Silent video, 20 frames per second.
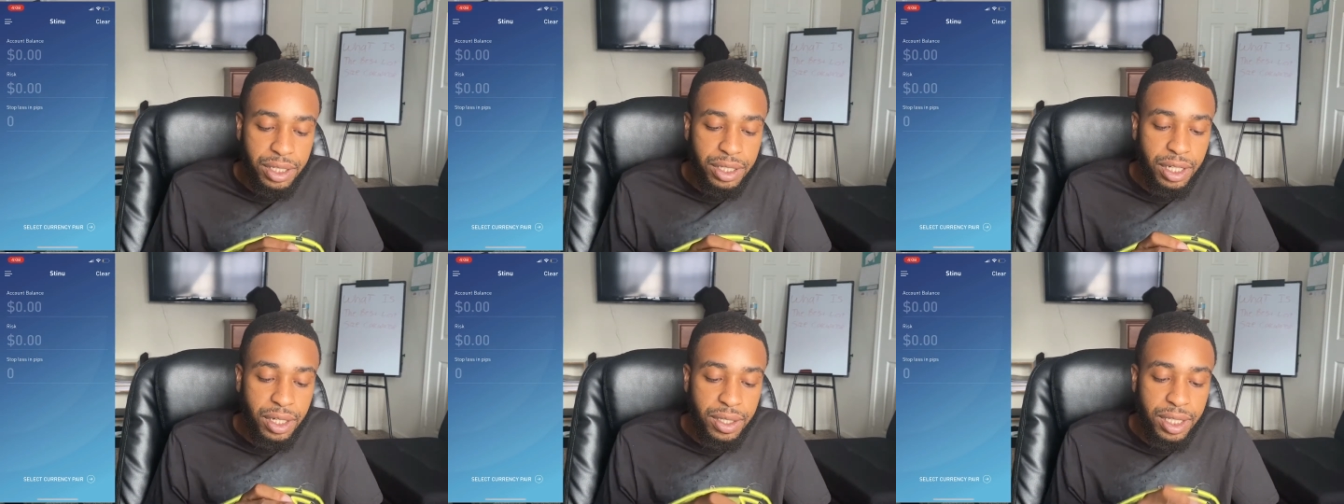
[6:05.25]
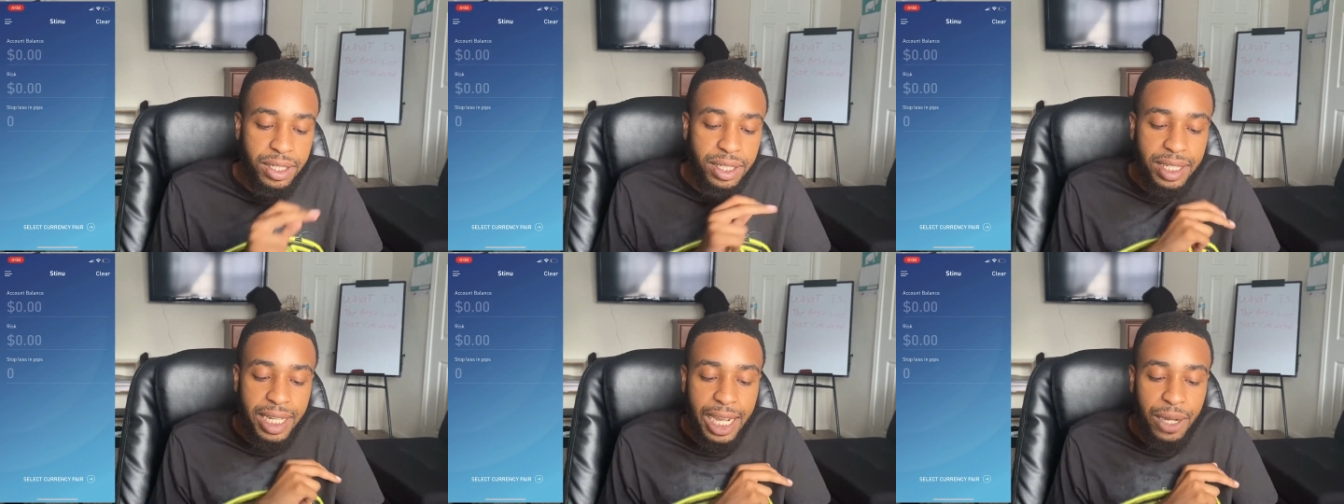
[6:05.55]
So
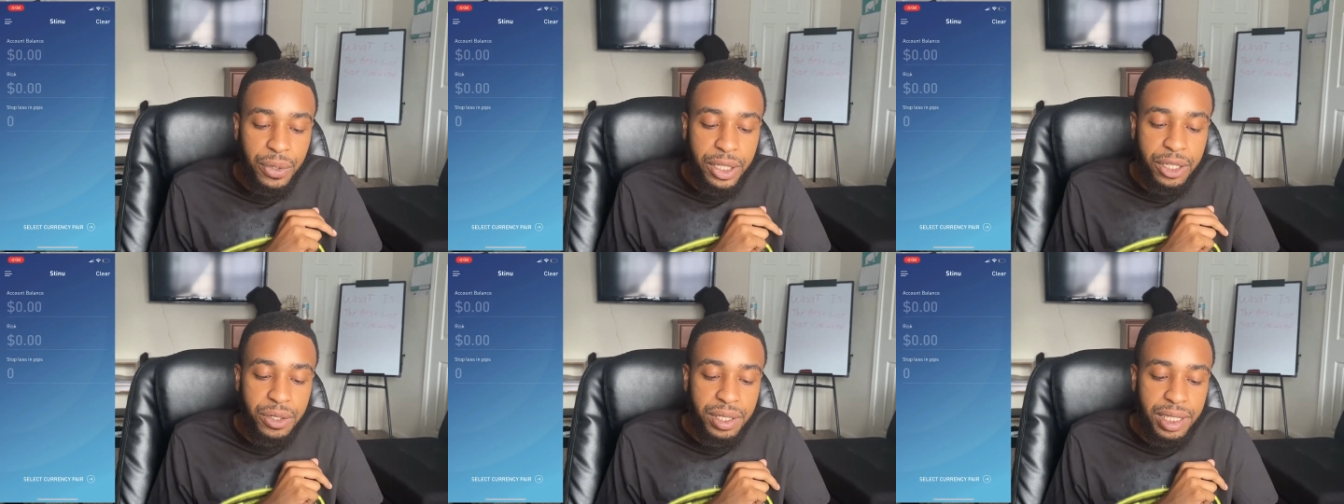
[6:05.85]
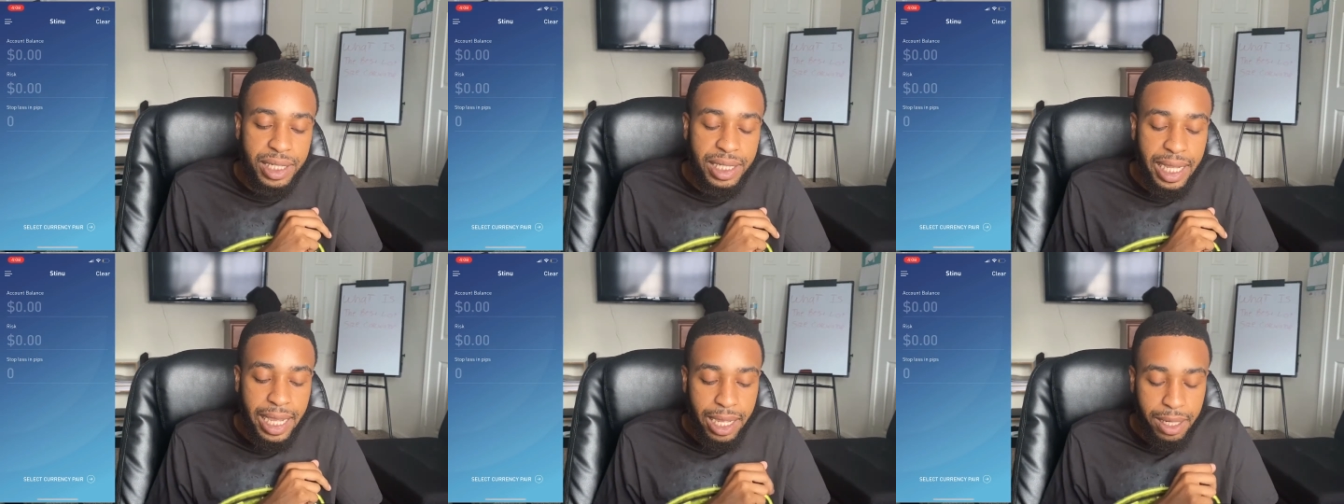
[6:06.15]
this is how we use
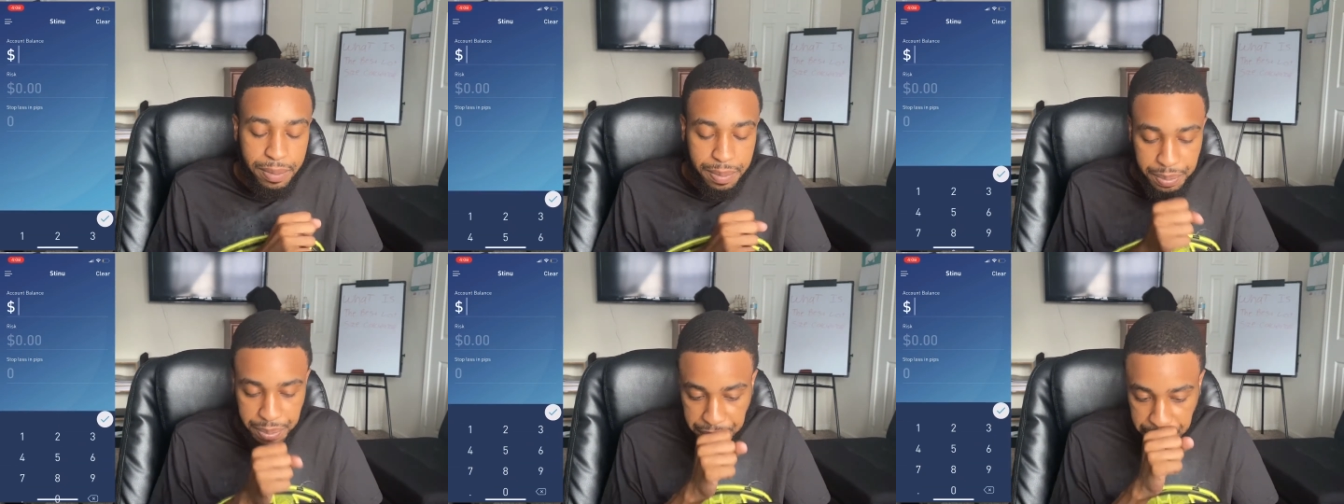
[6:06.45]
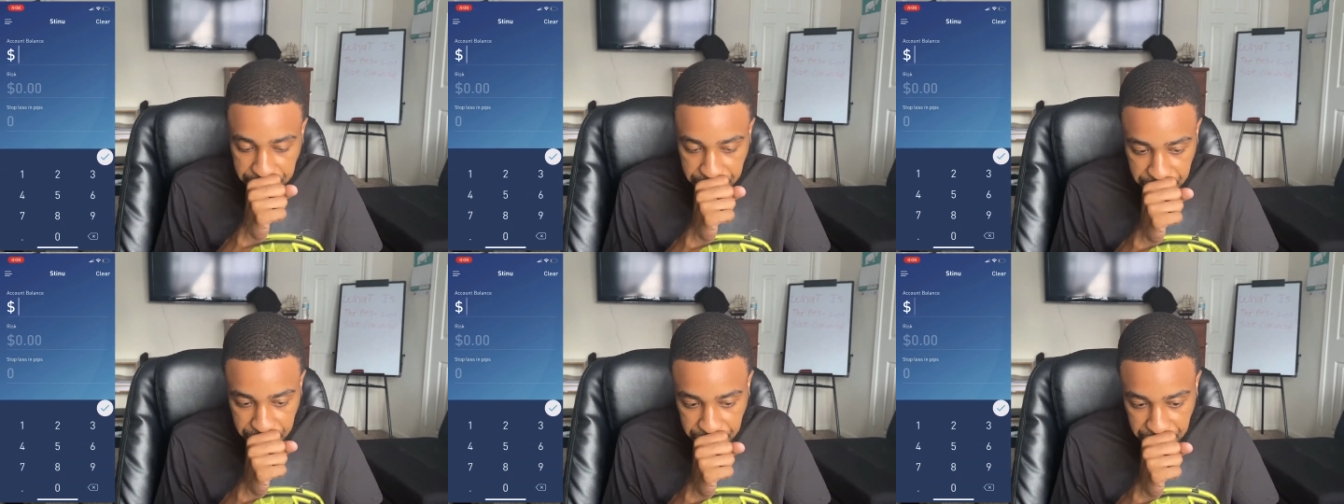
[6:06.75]
this app,
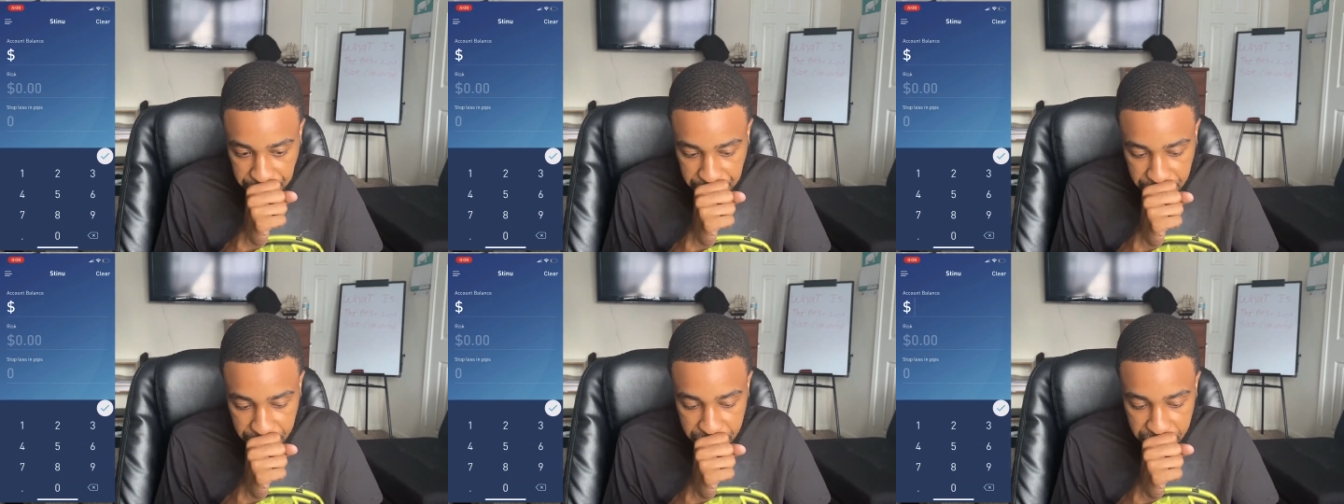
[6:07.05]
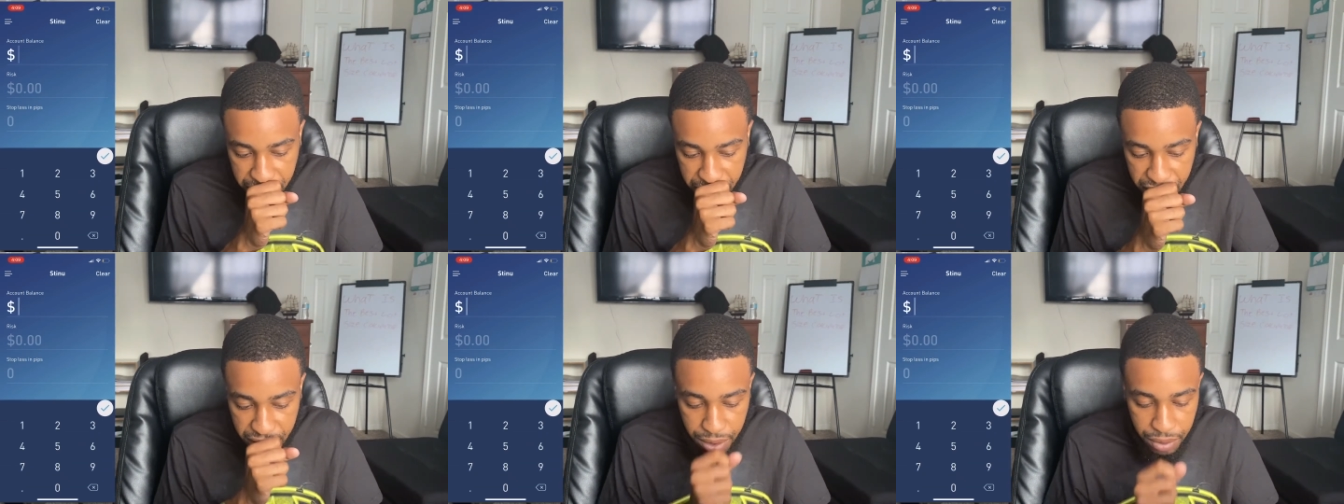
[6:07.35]

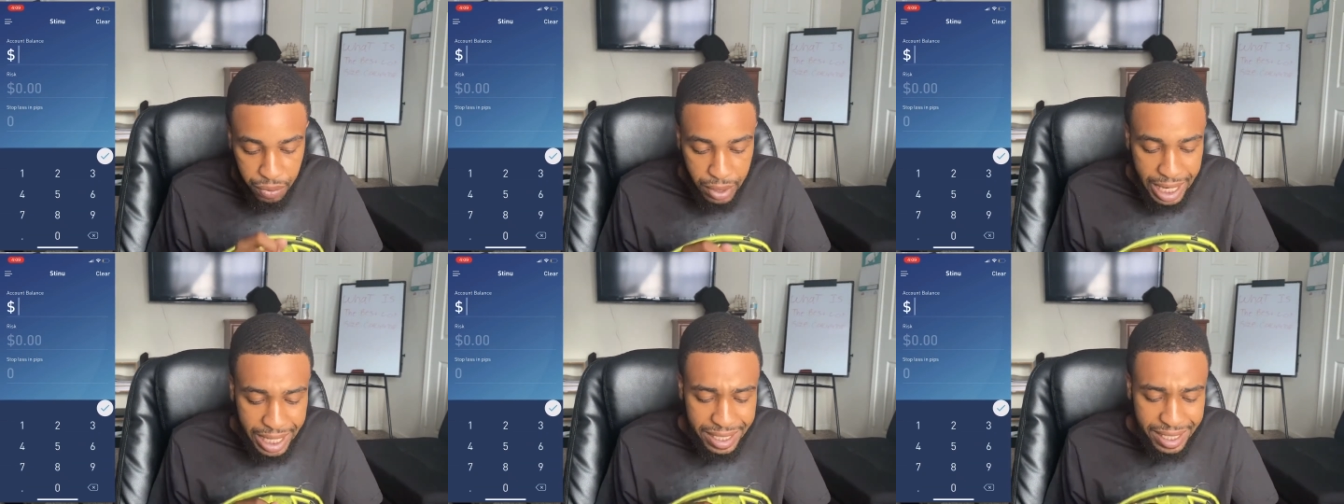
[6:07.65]
right?